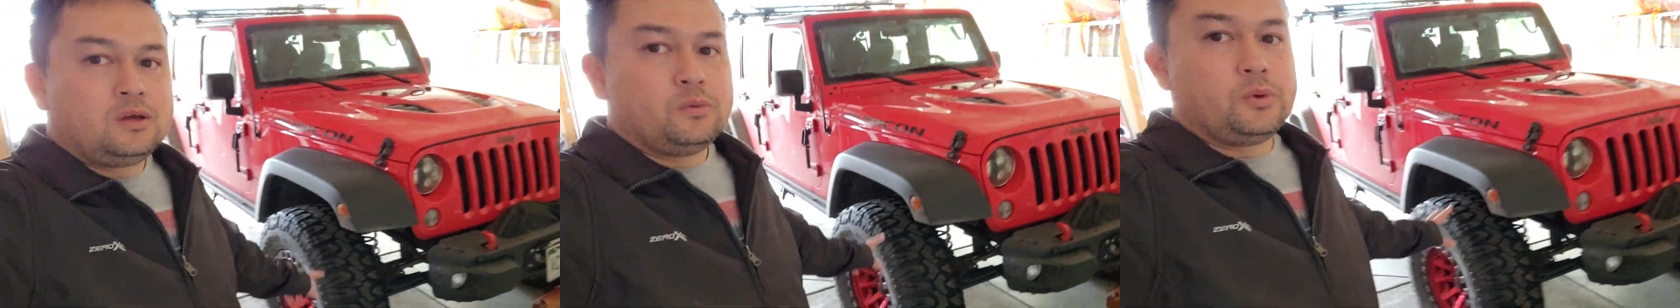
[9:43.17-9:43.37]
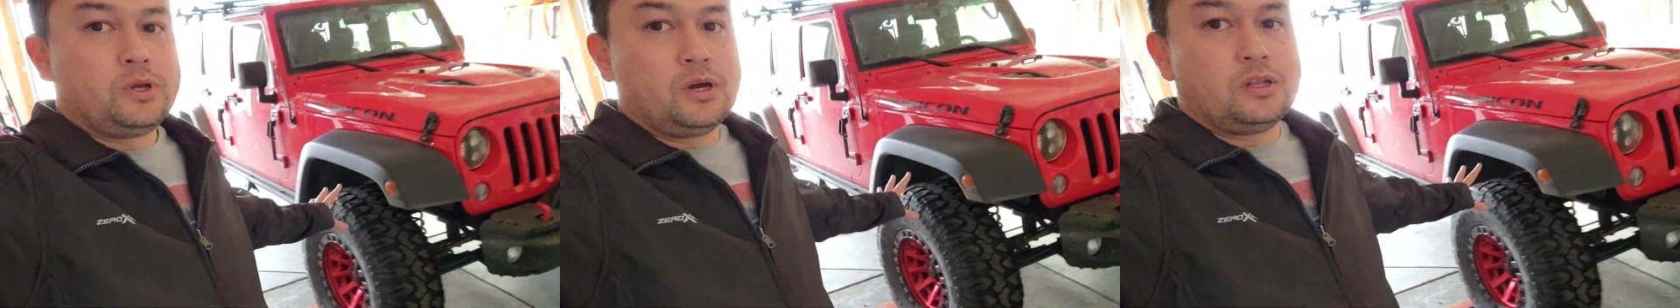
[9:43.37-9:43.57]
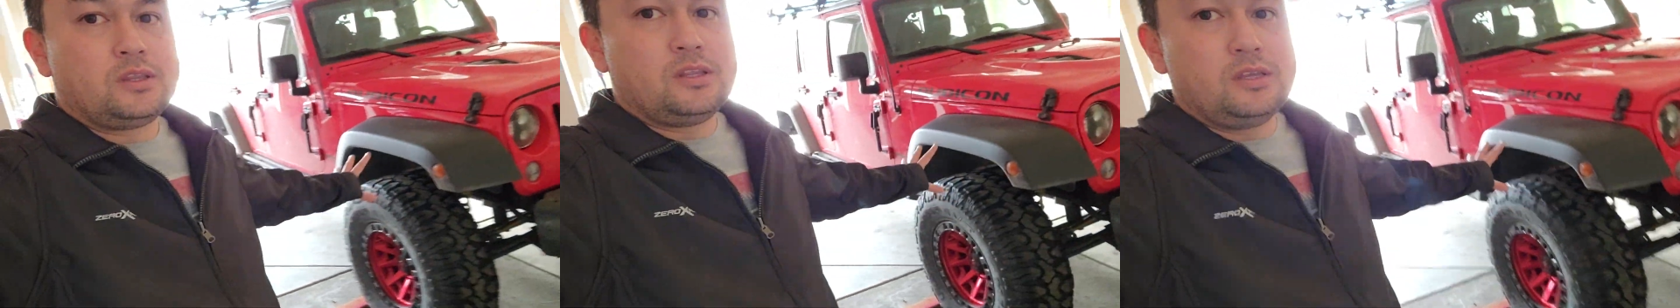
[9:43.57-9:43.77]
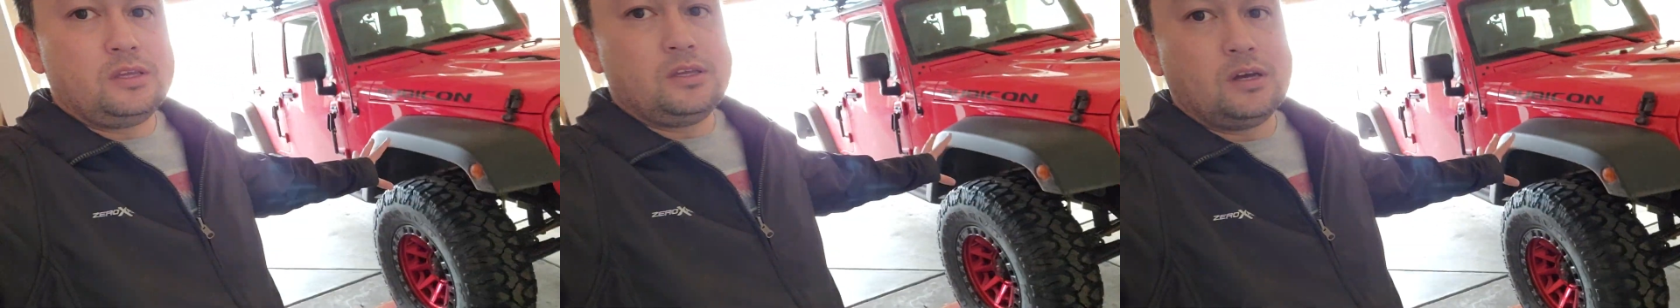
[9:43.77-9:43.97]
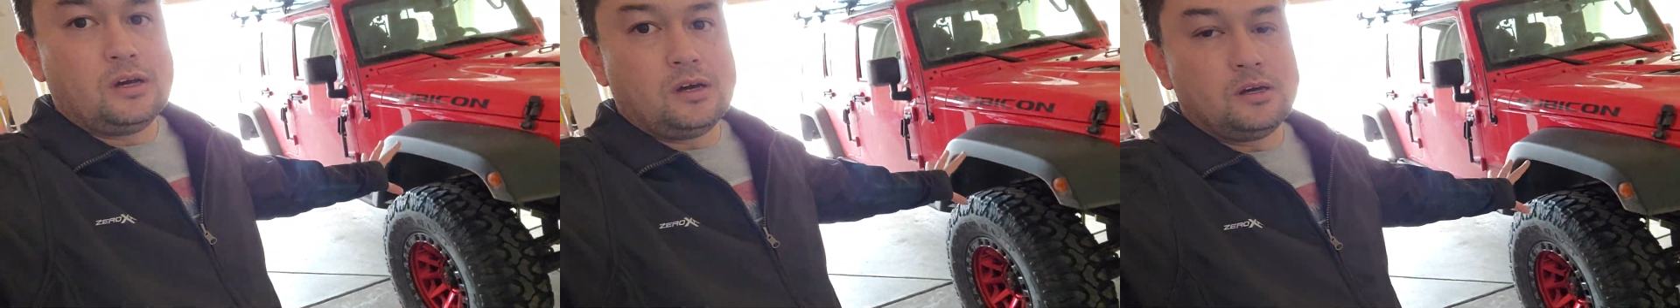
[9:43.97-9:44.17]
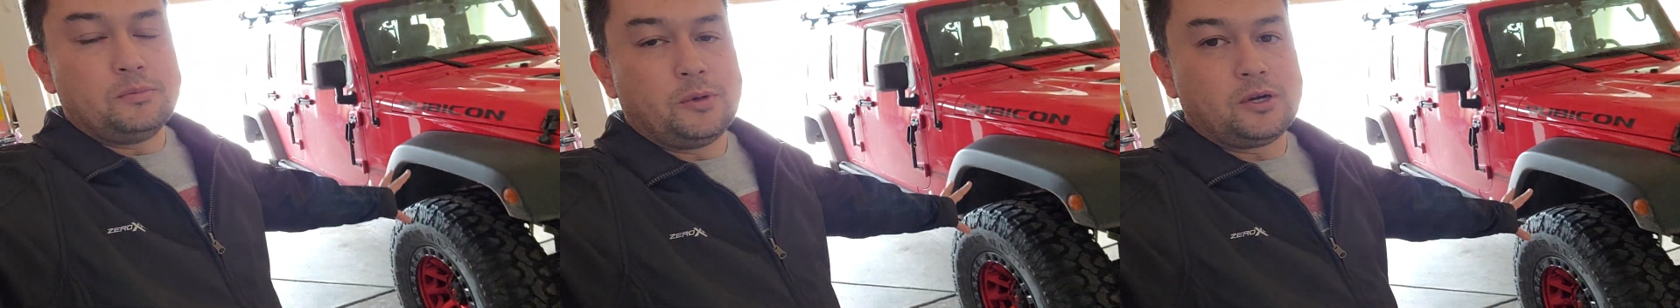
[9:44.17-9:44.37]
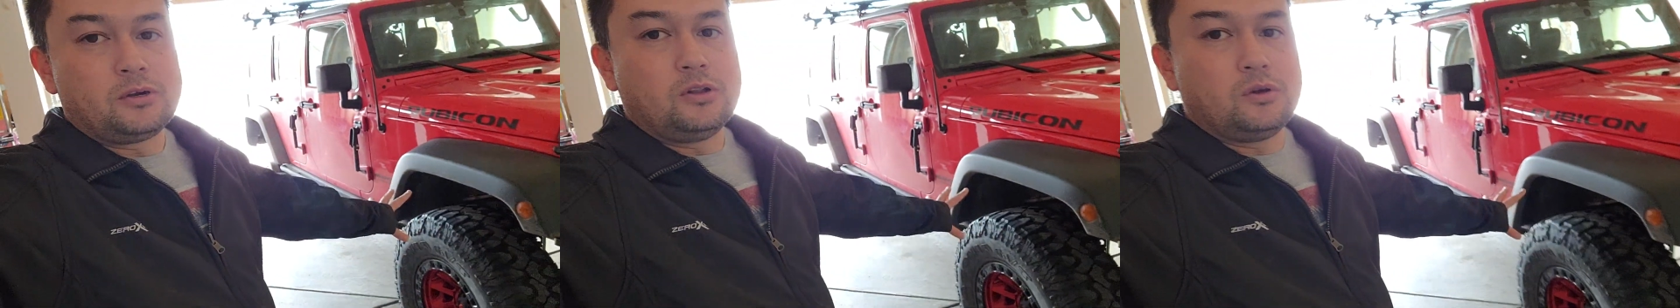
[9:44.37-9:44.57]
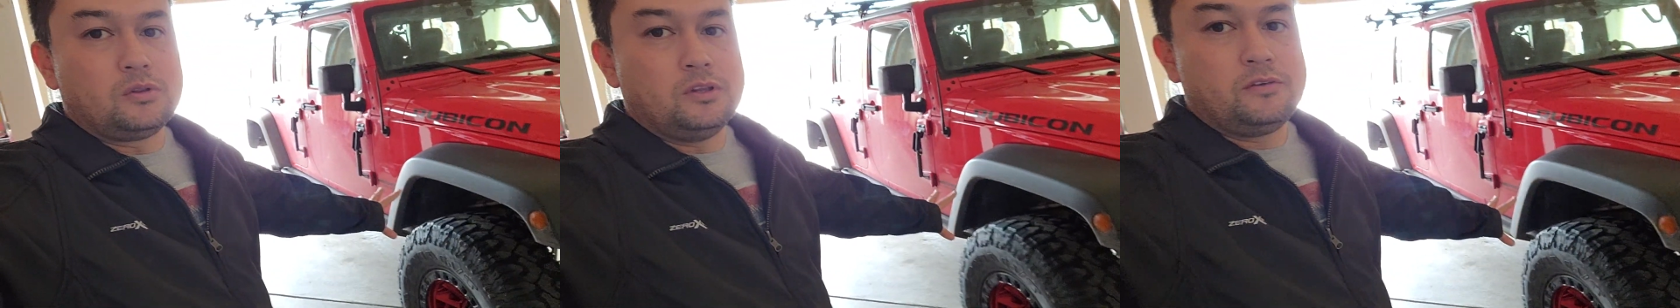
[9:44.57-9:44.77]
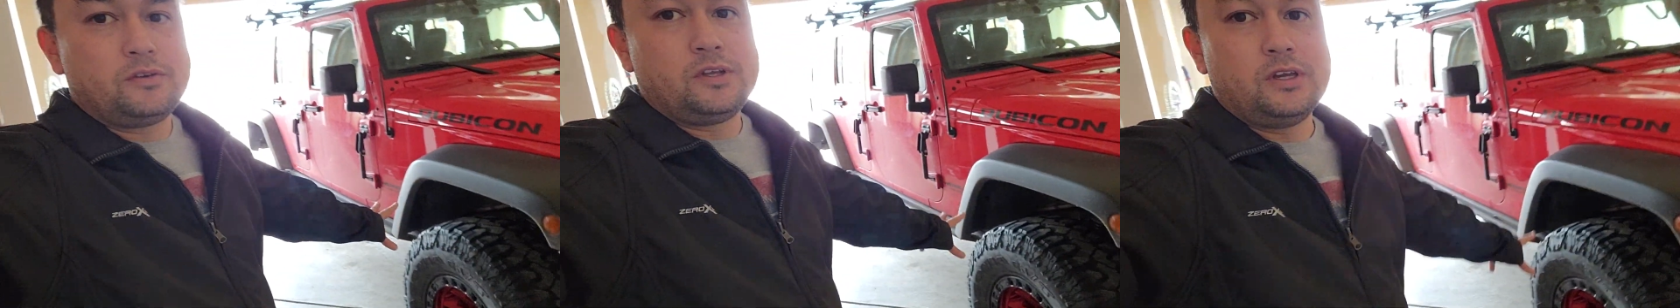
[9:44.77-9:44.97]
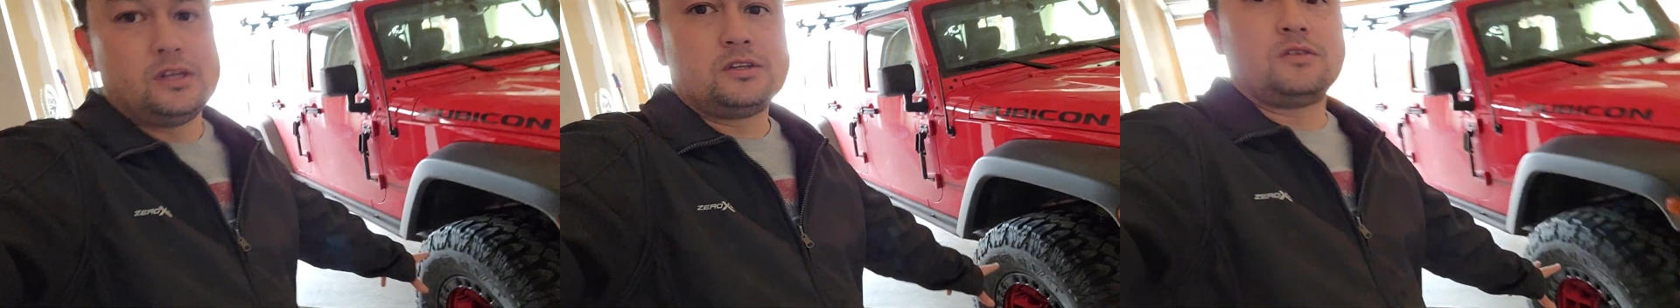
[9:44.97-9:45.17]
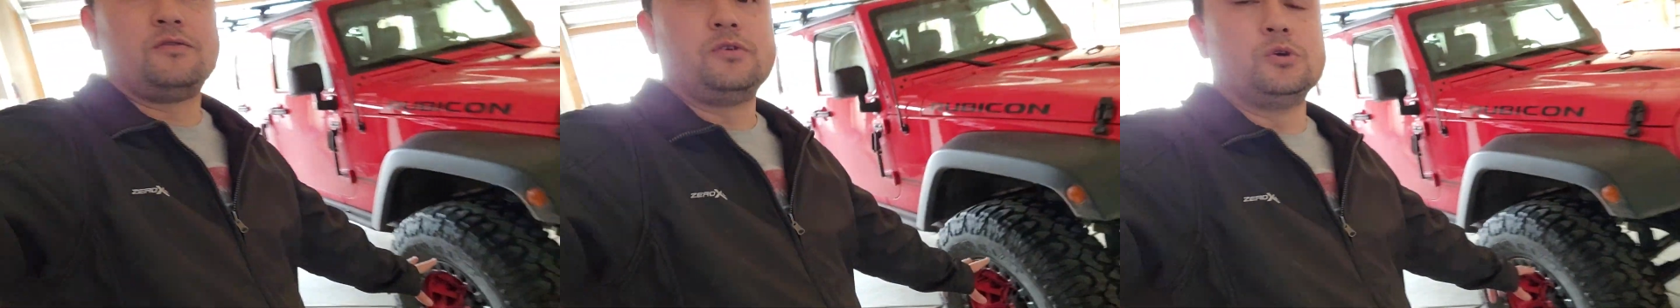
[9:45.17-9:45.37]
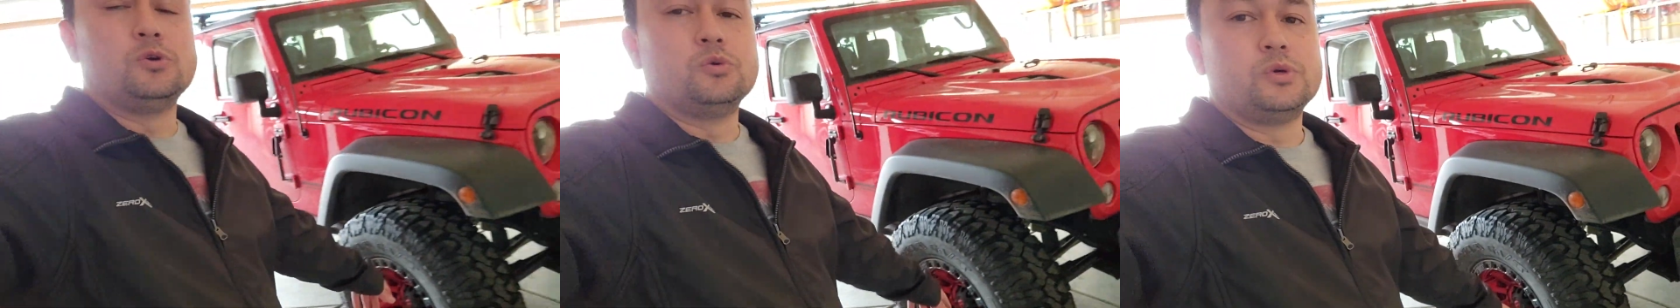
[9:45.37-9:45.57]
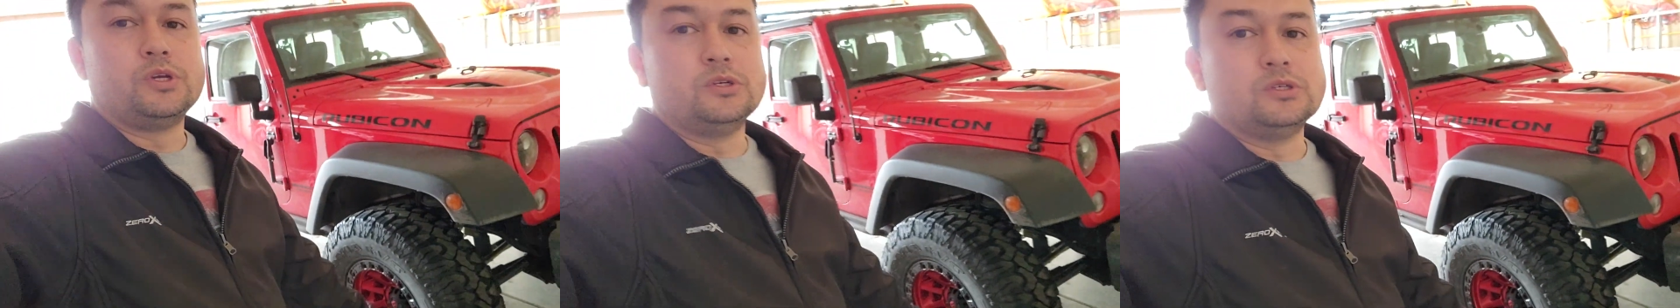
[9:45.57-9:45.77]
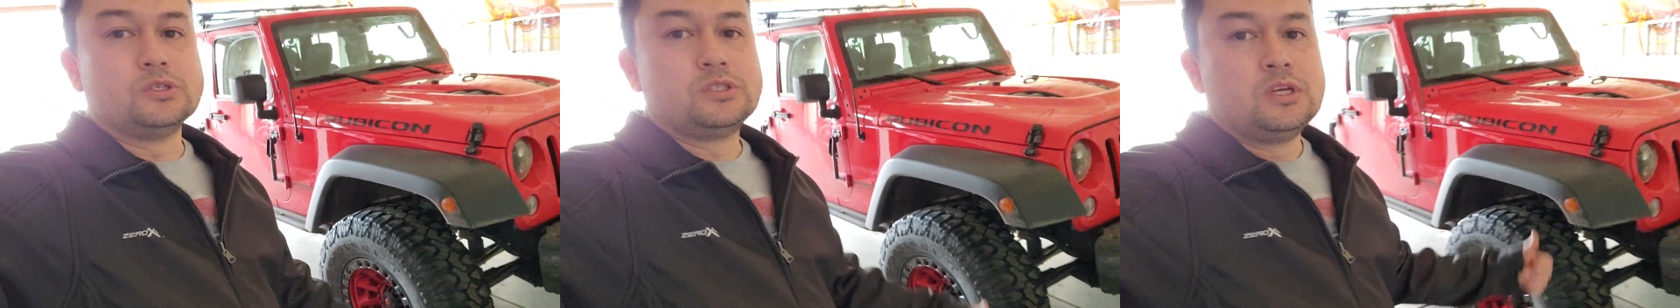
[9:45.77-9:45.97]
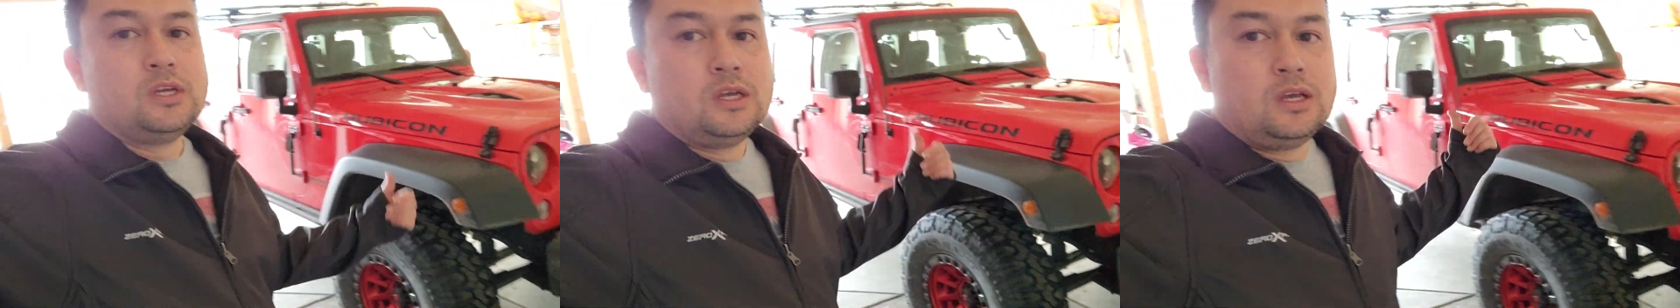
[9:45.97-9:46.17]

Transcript: We got the metal cloak lift kit, fuel wheels.